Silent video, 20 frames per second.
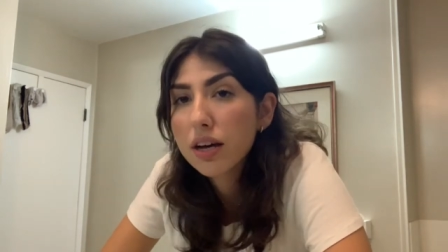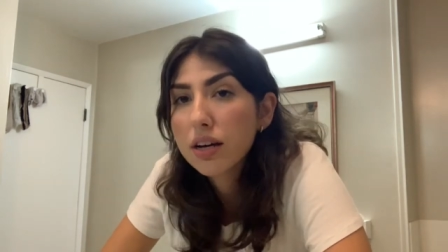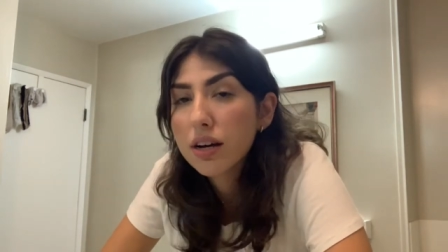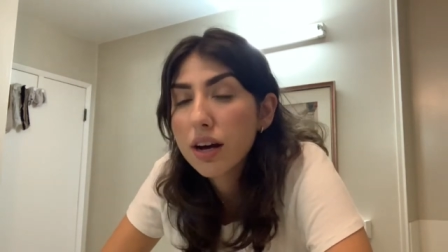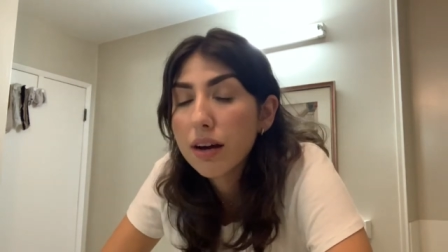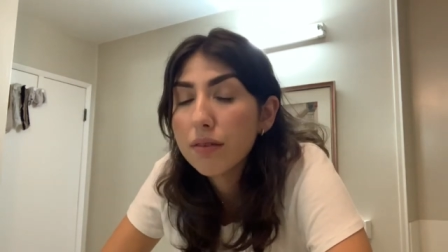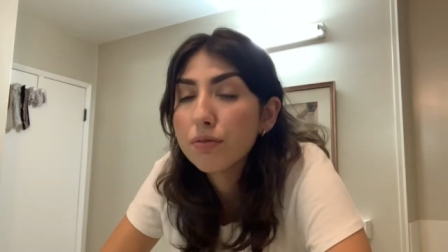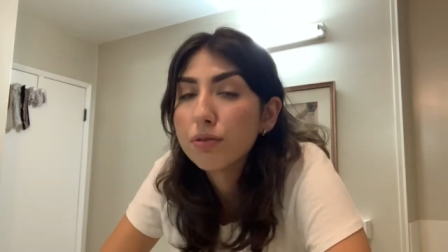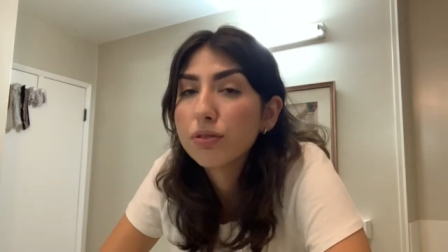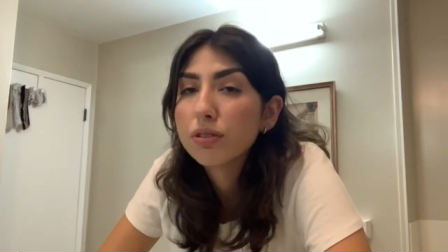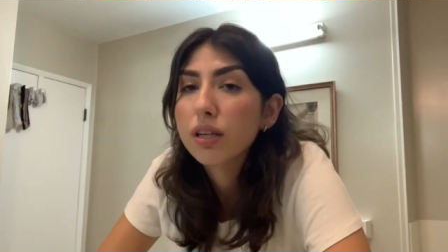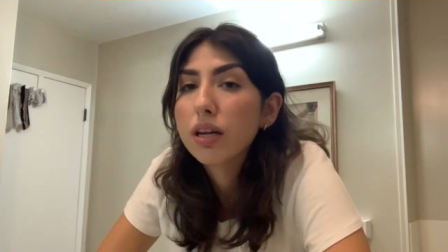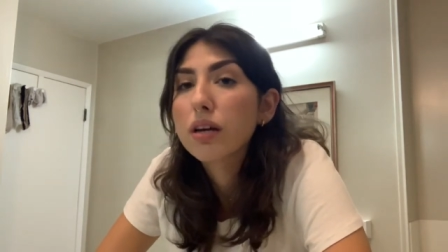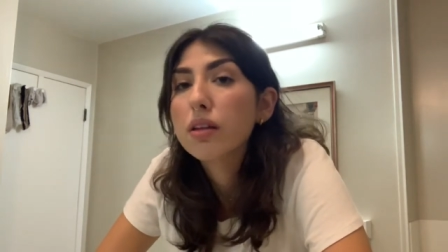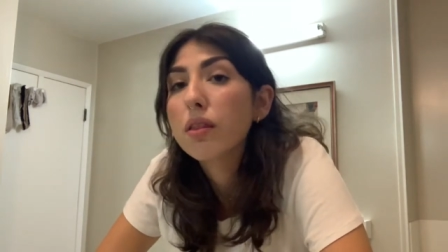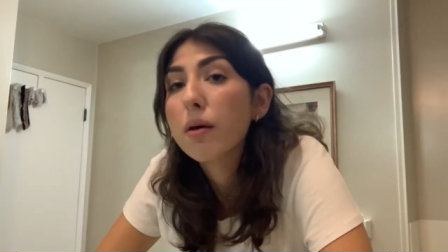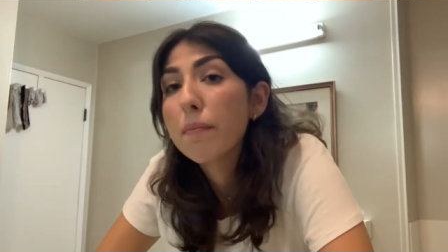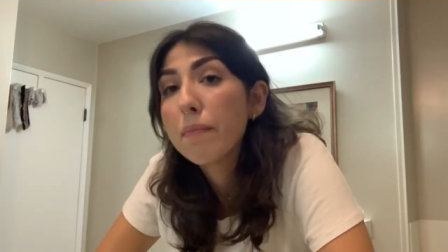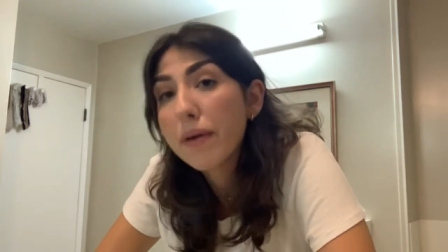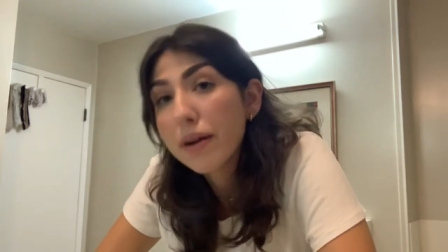I've used
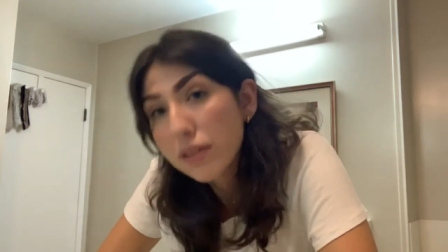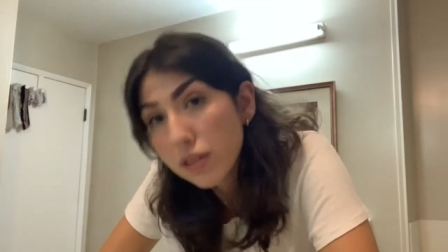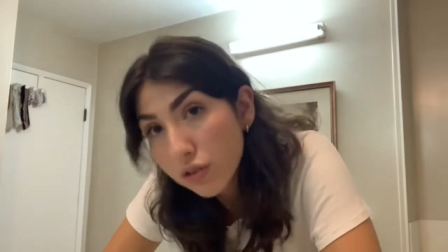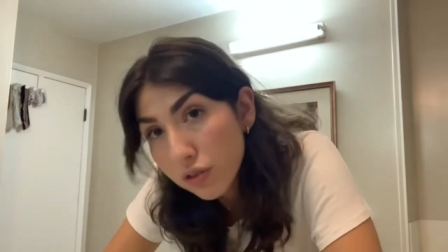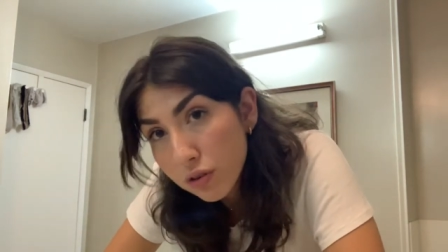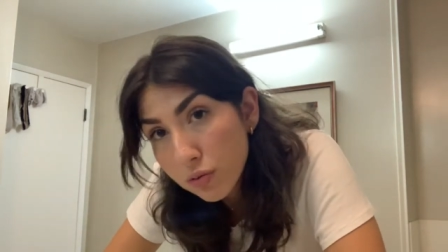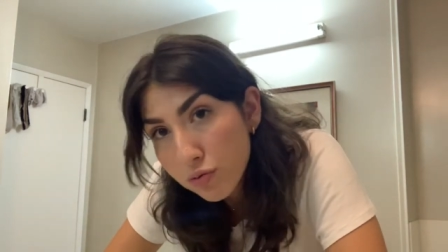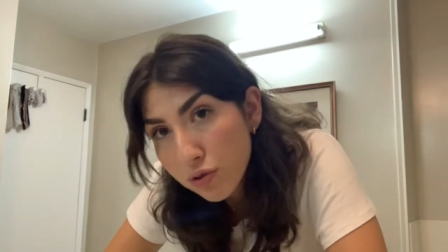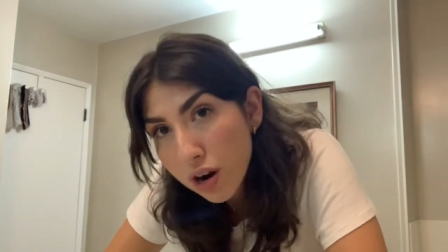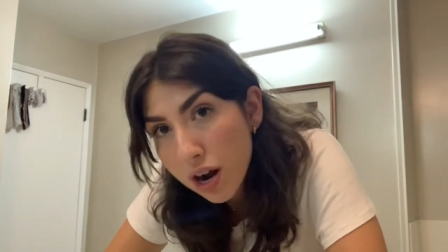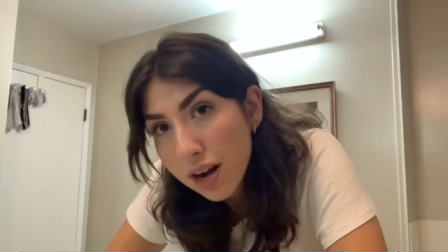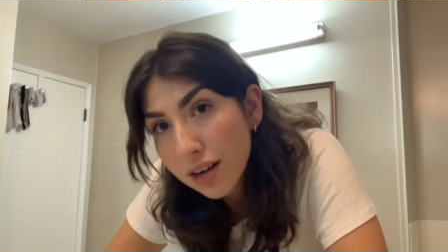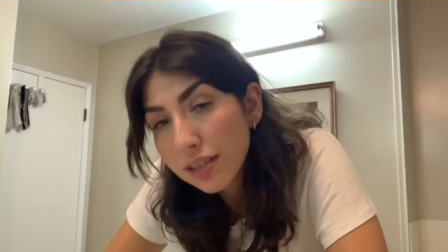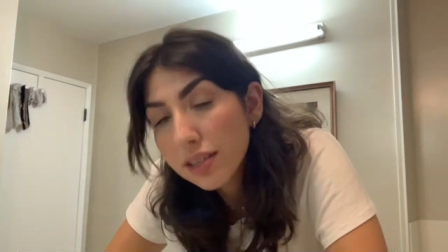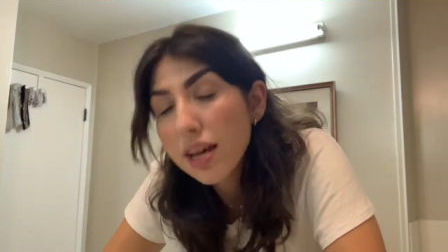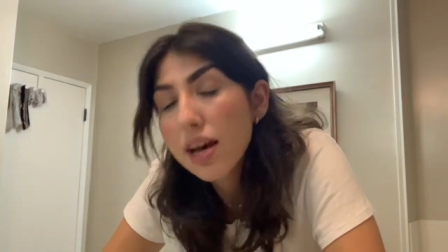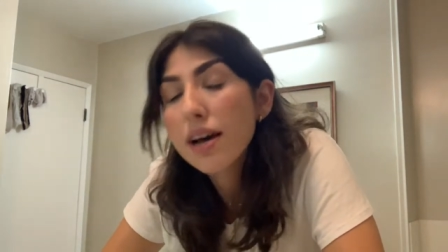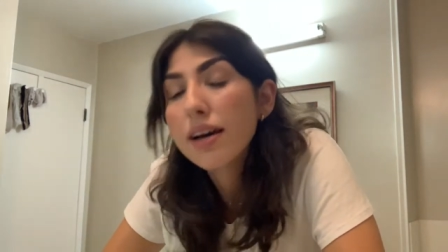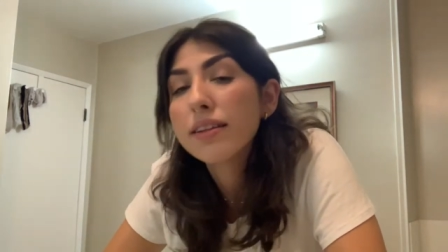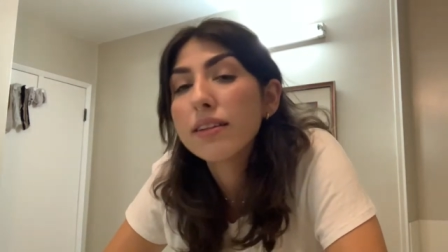the benzoyl
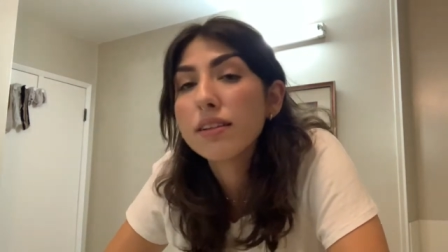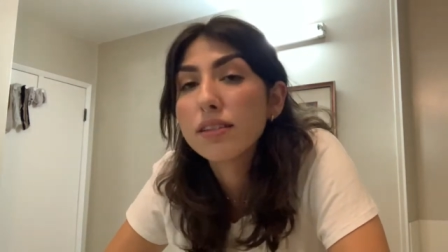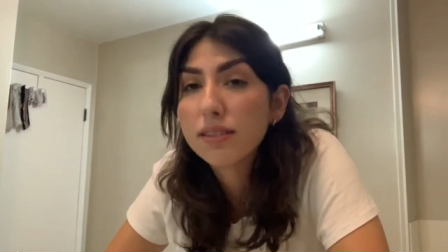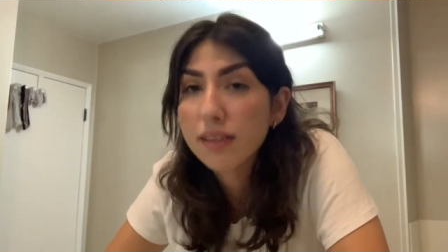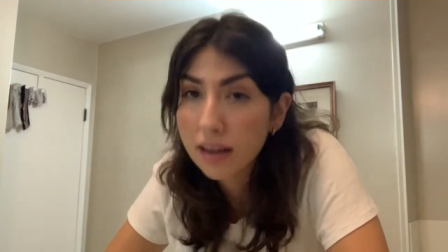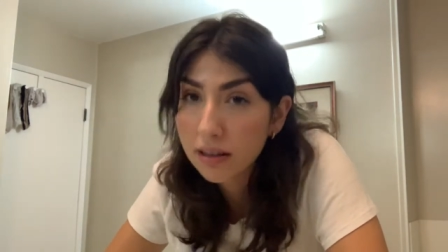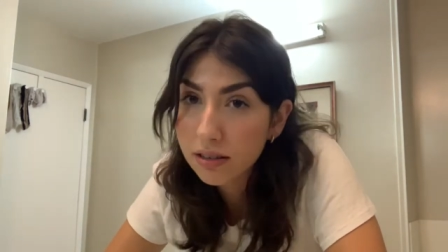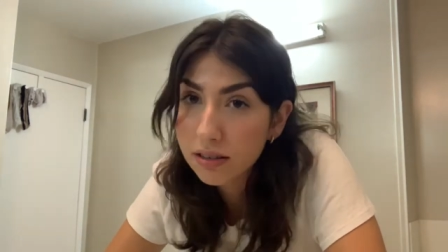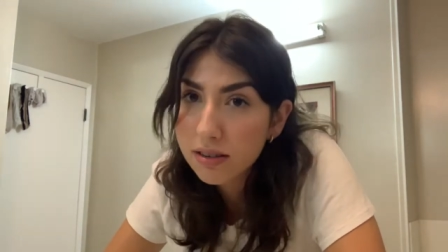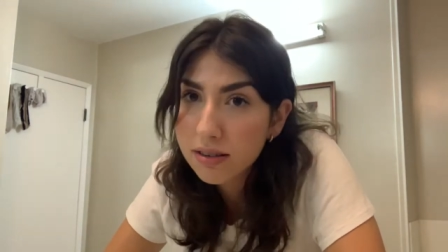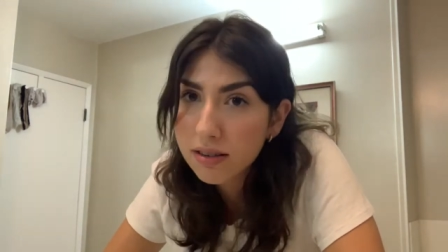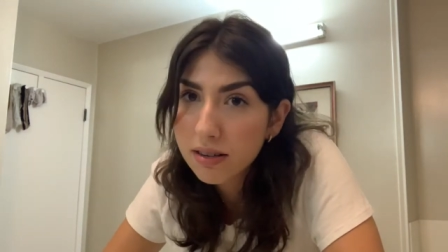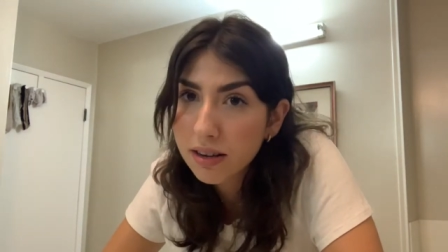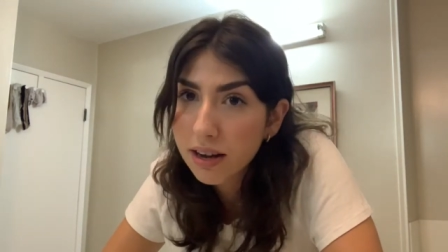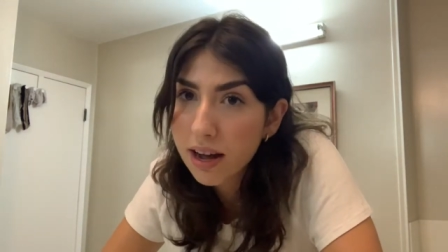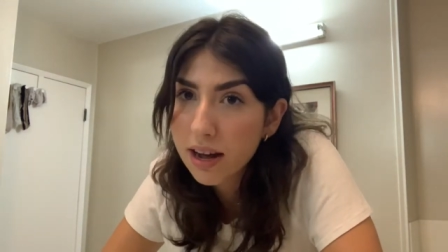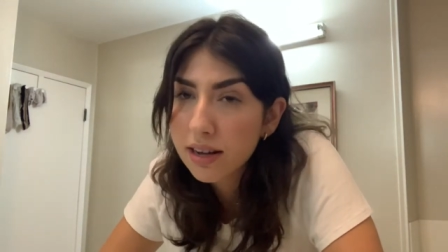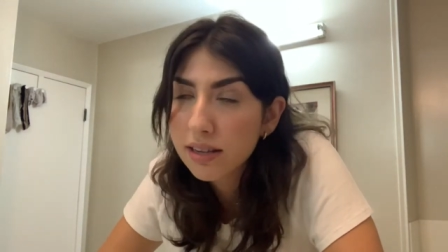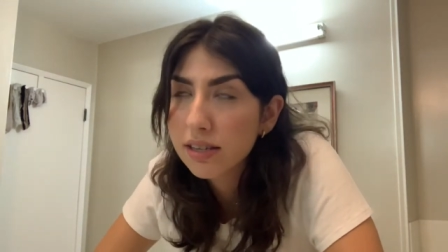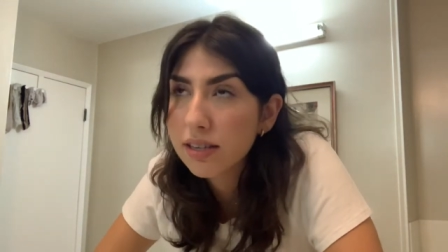peroxide, the salicylic
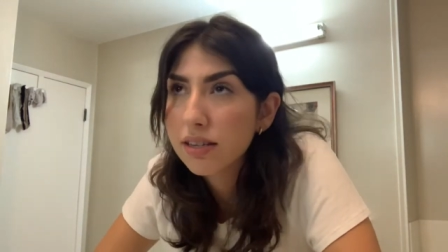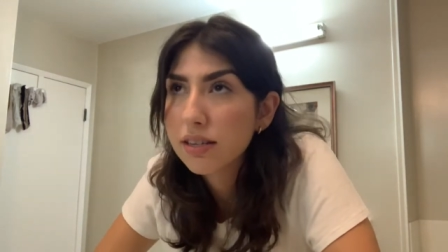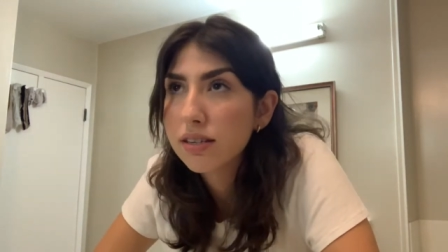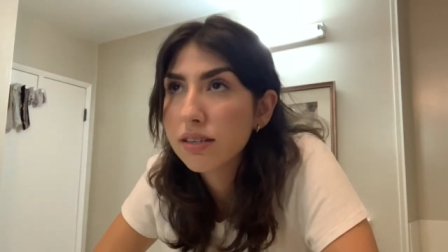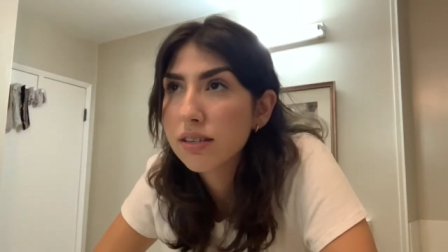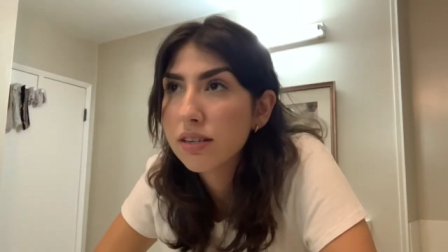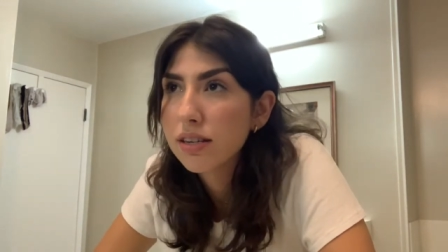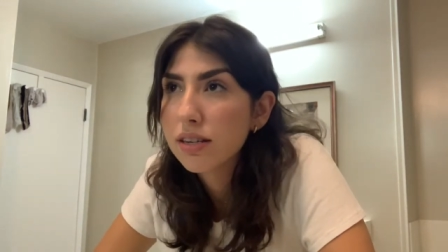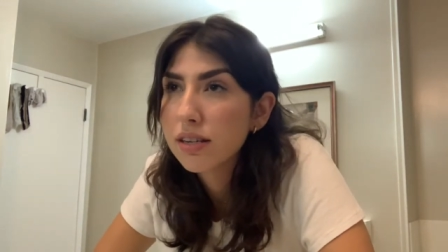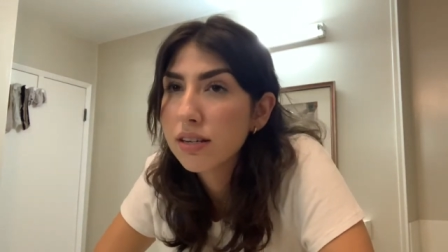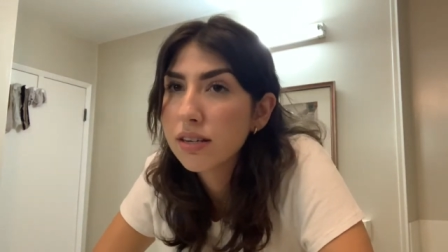acid,